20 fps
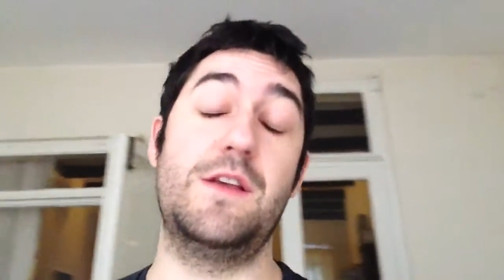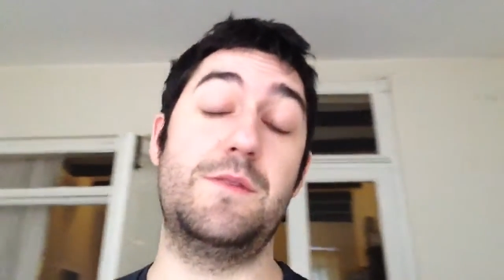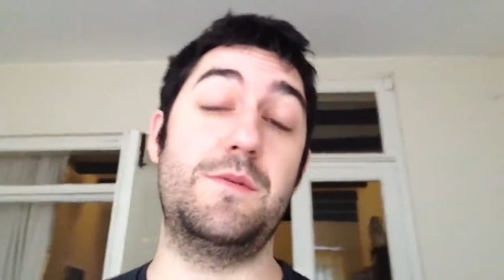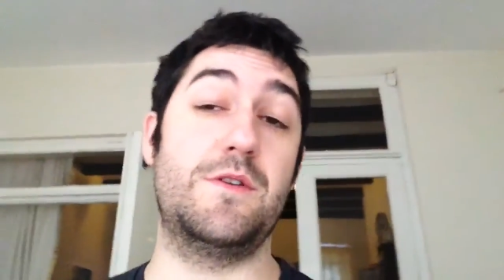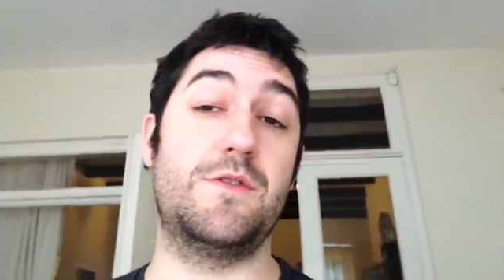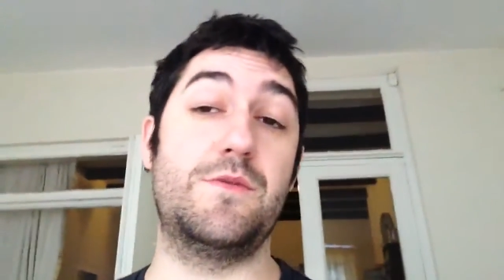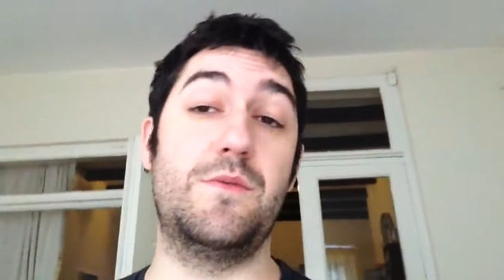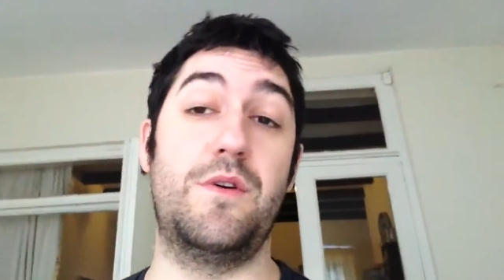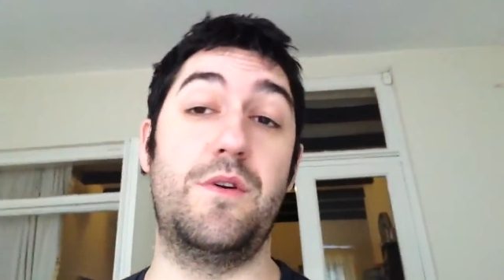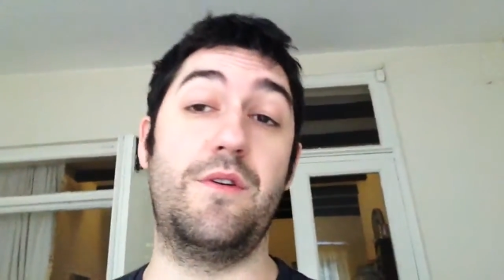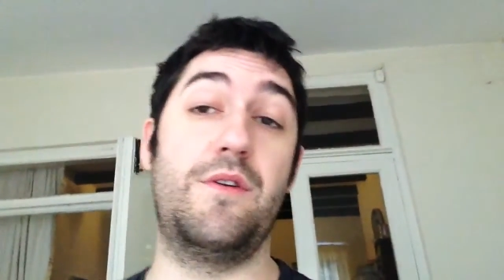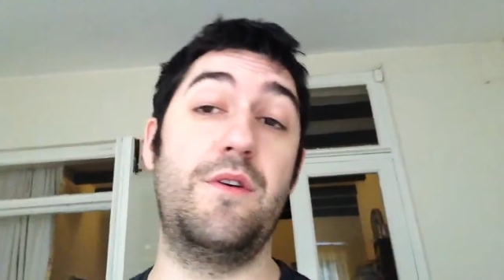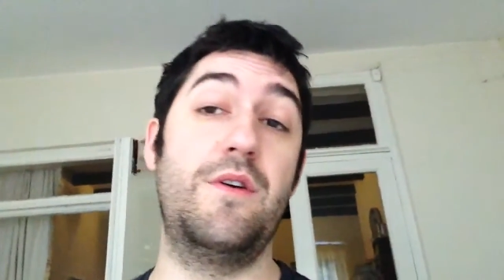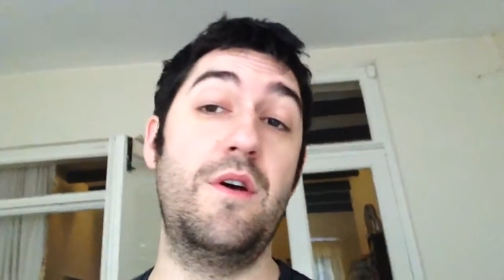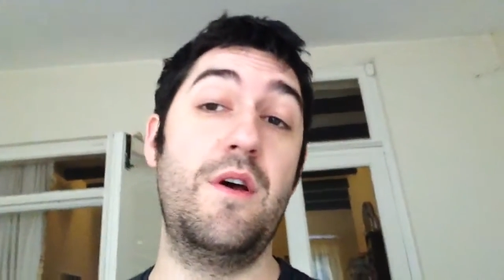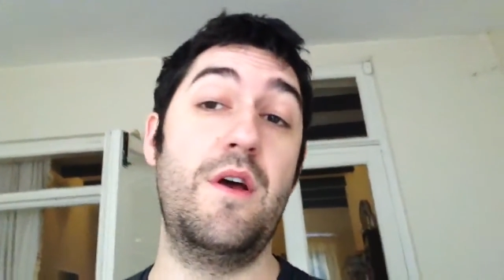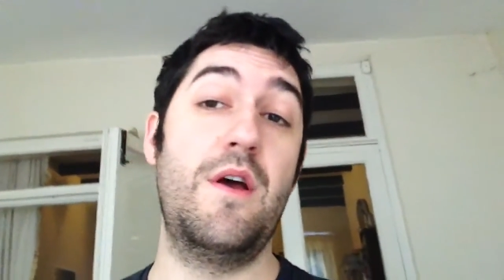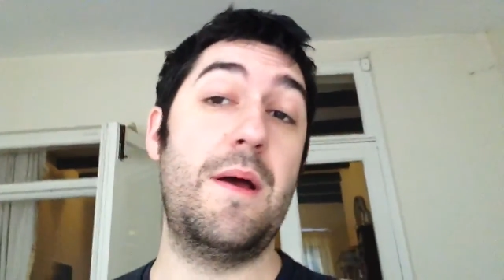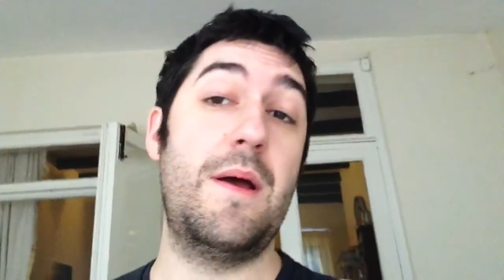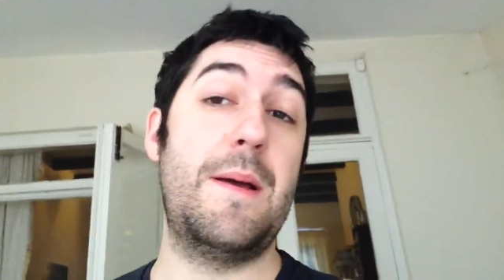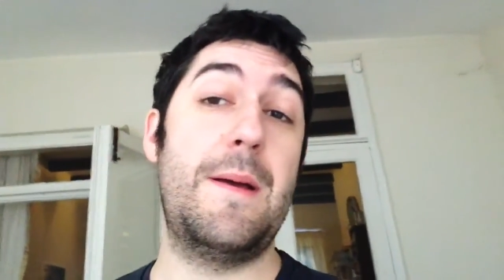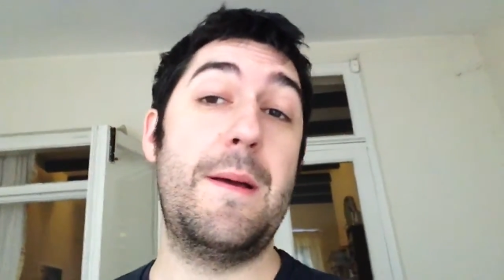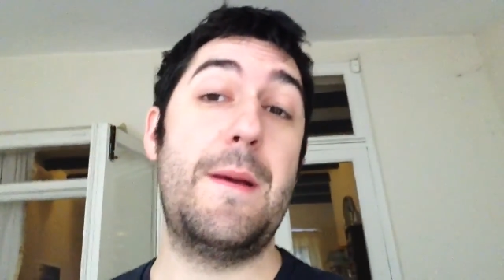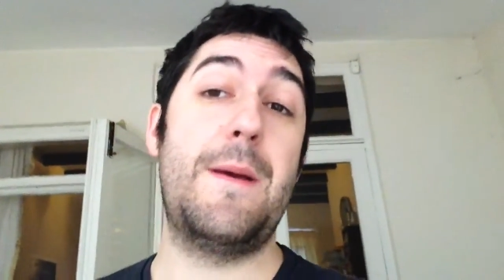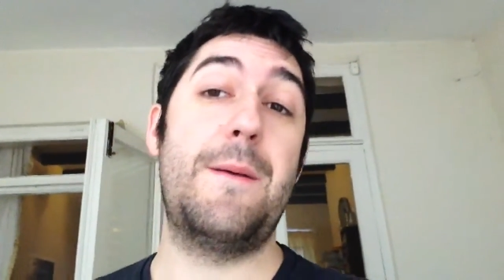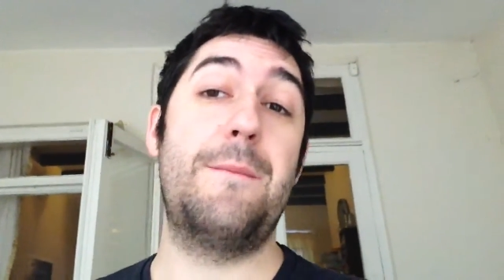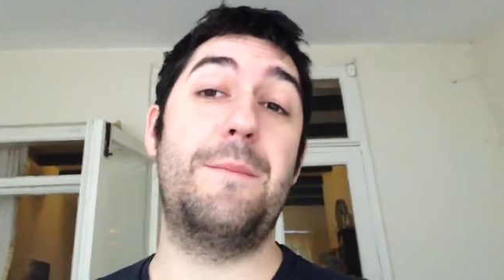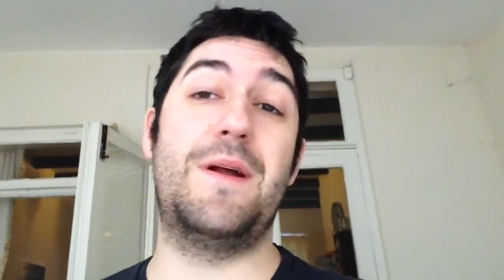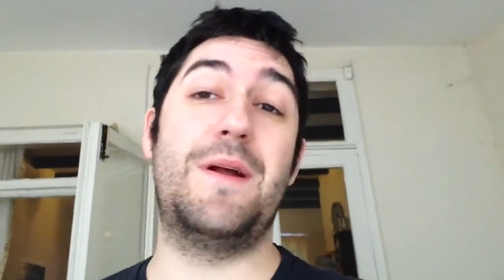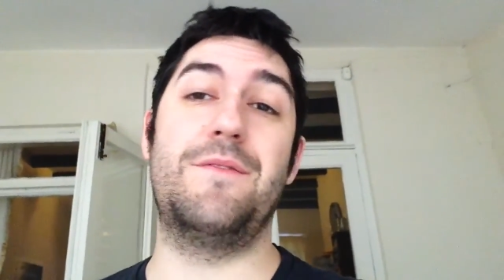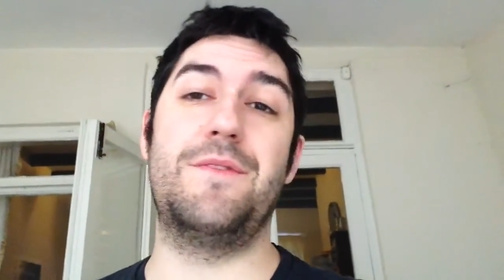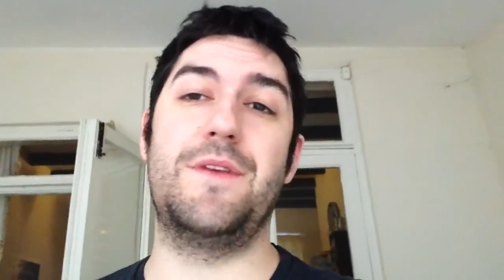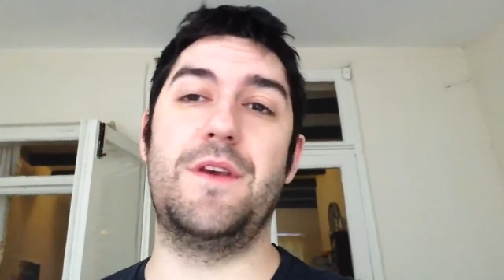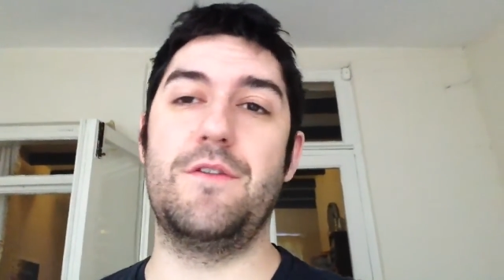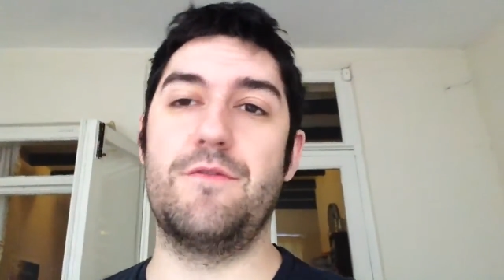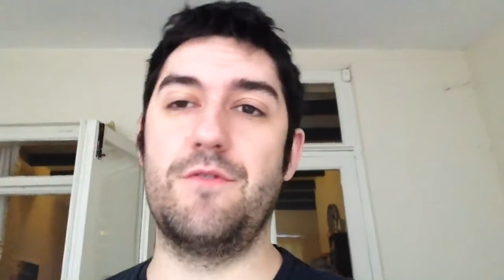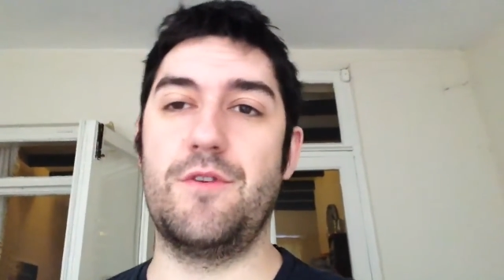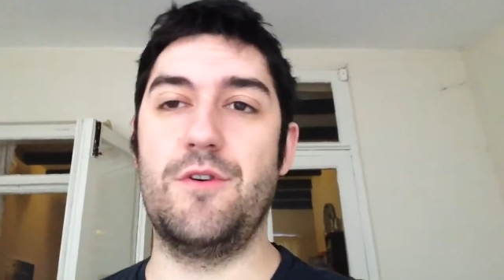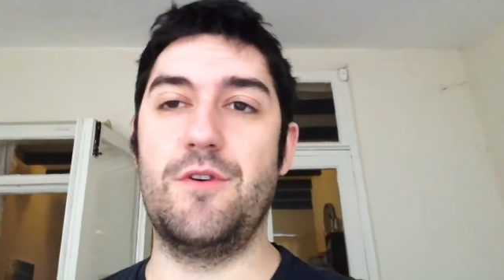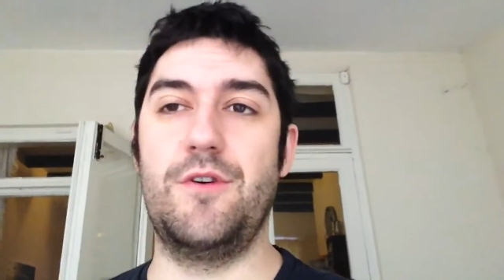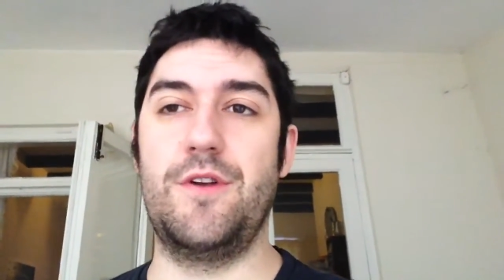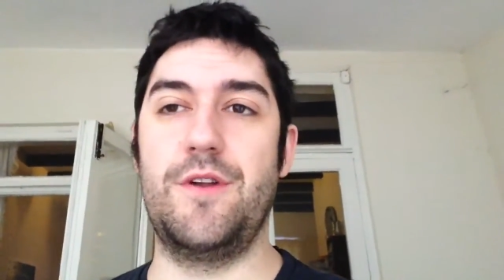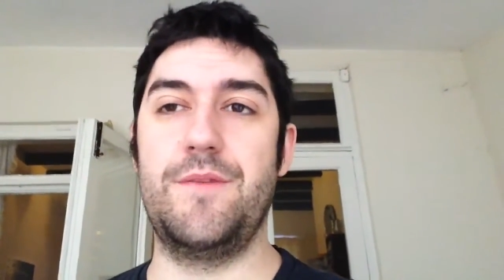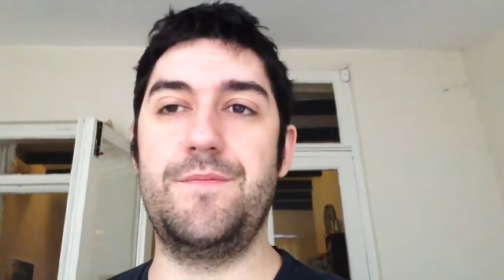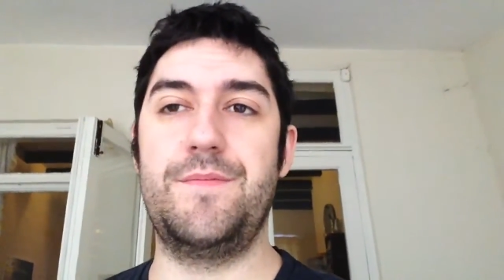Xbox One, but I don't think you can record it.